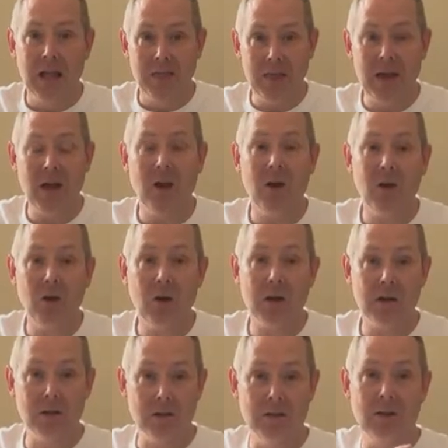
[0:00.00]
that
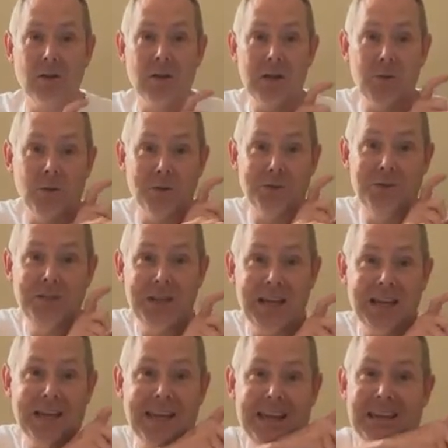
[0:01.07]
hook literally will dig